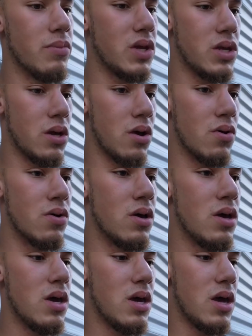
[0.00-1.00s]
So
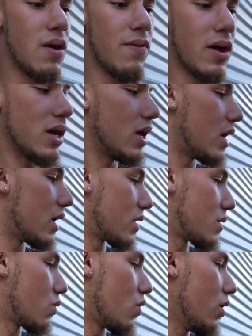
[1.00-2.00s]
if I could get
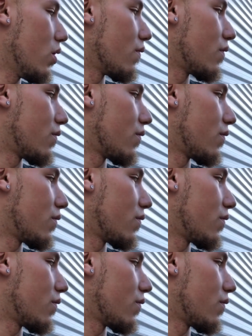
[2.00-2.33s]
some coilovers